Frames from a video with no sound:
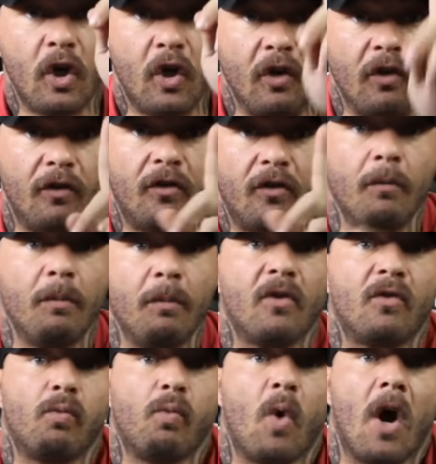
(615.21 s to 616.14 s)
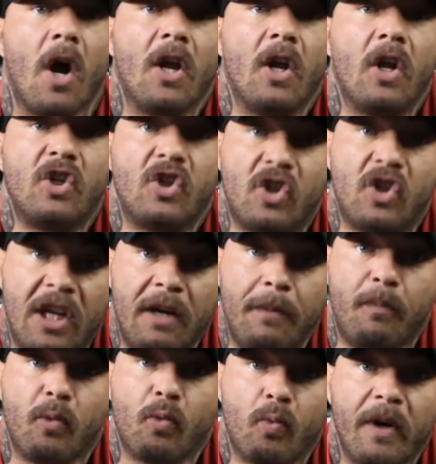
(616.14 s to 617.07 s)
Consumers want
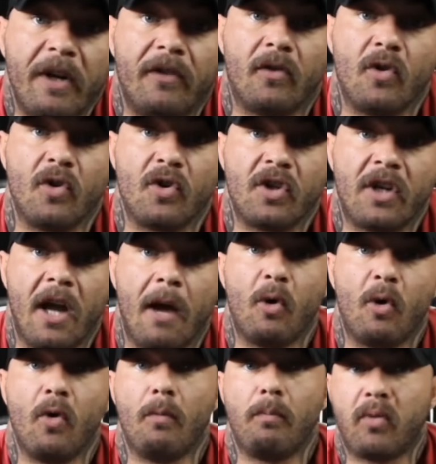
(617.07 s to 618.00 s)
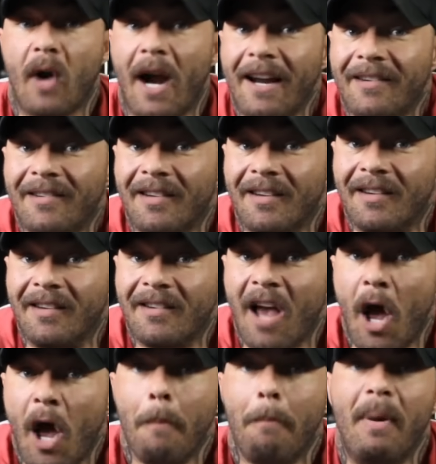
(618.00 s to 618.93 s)
cheap research chemical prices,
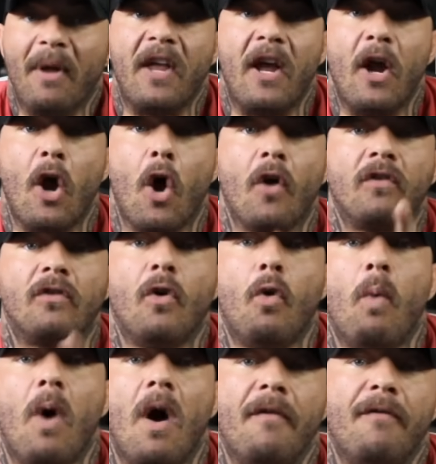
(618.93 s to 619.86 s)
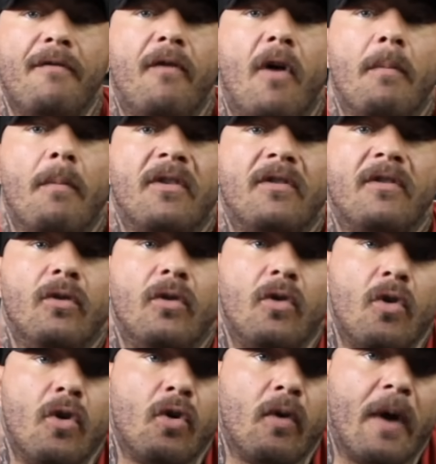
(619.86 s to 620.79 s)
but they also want
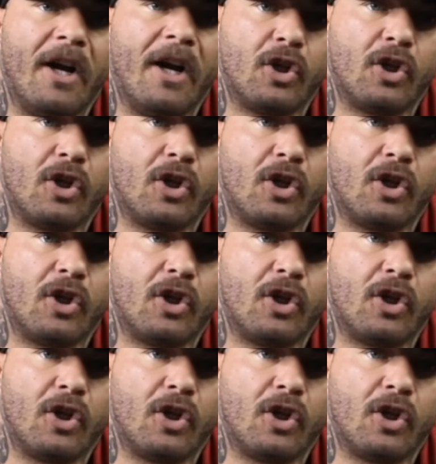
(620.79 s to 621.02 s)
pharmaceutical grade